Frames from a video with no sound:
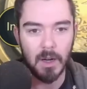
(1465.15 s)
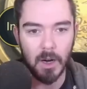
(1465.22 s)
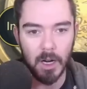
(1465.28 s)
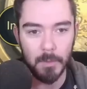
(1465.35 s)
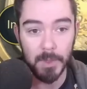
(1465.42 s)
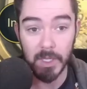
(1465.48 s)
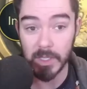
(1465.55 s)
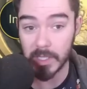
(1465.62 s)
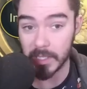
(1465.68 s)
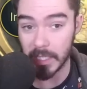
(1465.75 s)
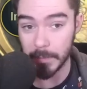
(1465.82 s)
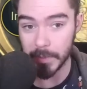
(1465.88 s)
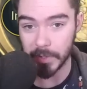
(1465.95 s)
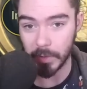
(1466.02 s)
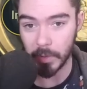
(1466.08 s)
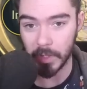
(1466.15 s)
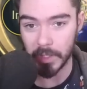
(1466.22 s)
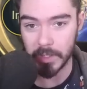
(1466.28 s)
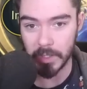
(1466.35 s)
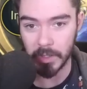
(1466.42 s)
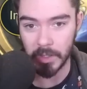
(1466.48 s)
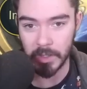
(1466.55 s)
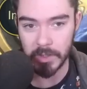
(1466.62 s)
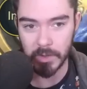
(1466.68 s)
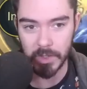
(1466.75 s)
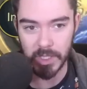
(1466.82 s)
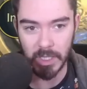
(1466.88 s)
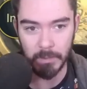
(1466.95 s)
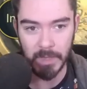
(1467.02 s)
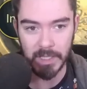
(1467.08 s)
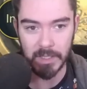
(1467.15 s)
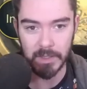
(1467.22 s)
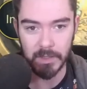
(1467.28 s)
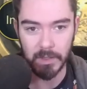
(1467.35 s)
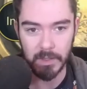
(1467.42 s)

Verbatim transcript: Arbiter sleeps through her turn, so she misses her